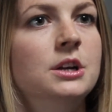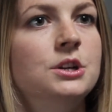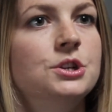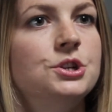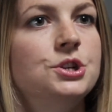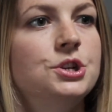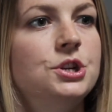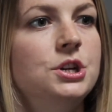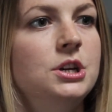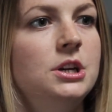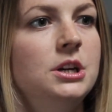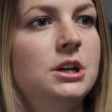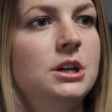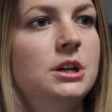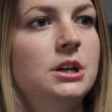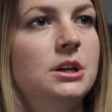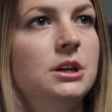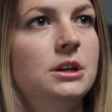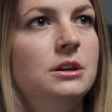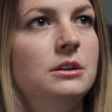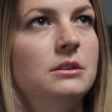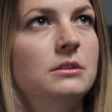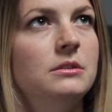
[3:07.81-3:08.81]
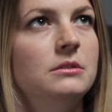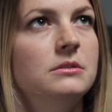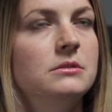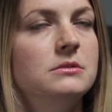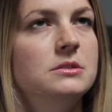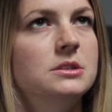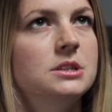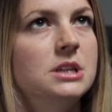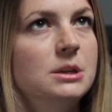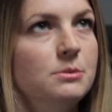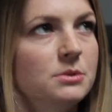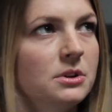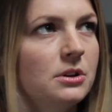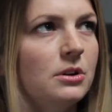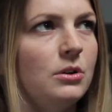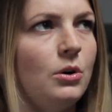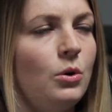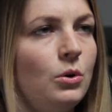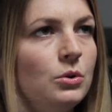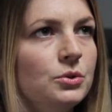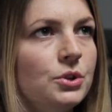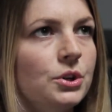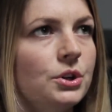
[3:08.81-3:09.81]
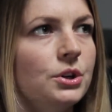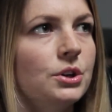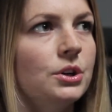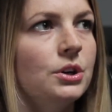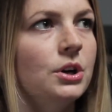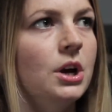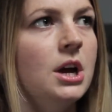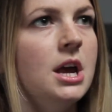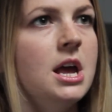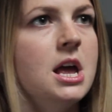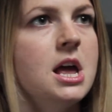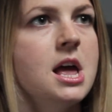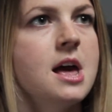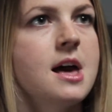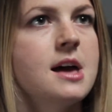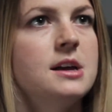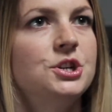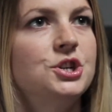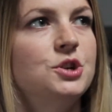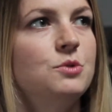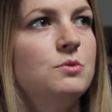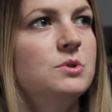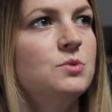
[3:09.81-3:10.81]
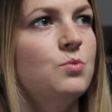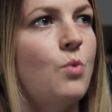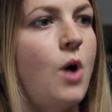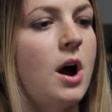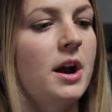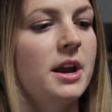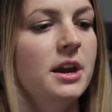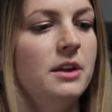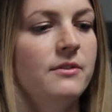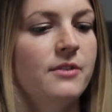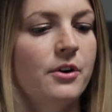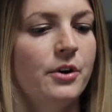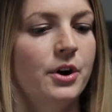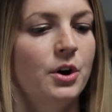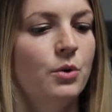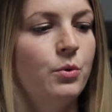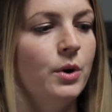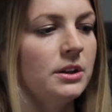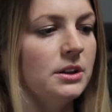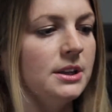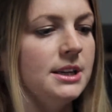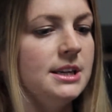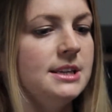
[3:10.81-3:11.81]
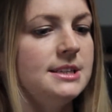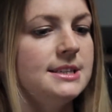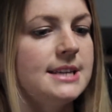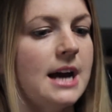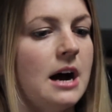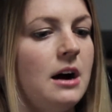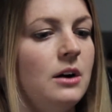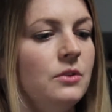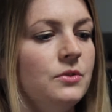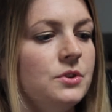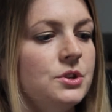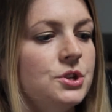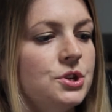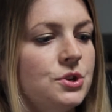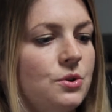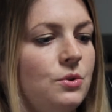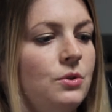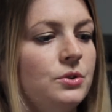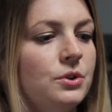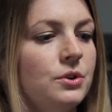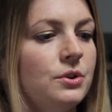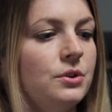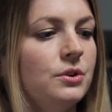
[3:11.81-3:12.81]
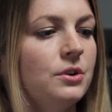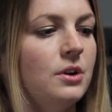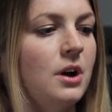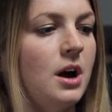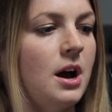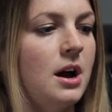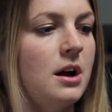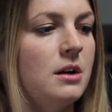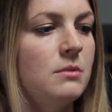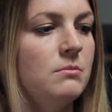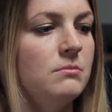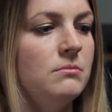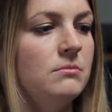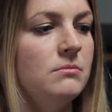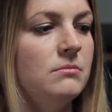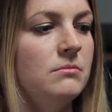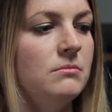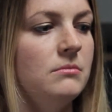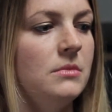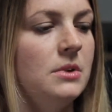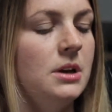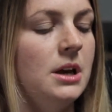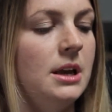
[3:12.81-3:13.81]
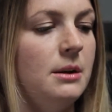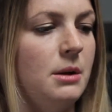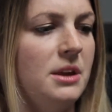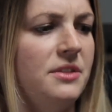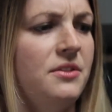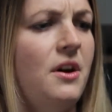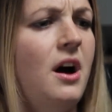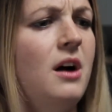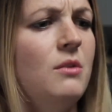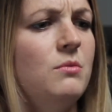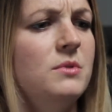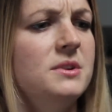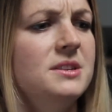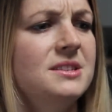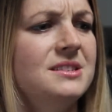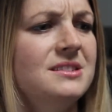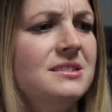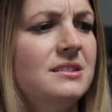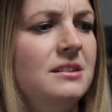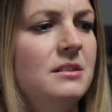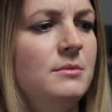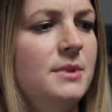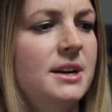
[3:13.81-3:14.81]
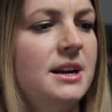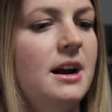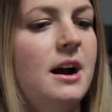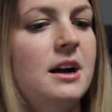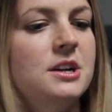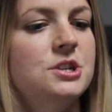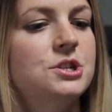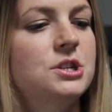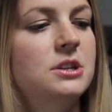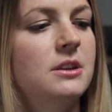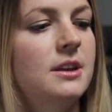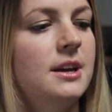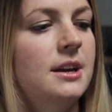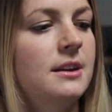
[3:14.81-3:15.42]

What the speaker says: She seemed a little older, and she was walking very quickly down the shoulder, and my thought was, oh my gosh,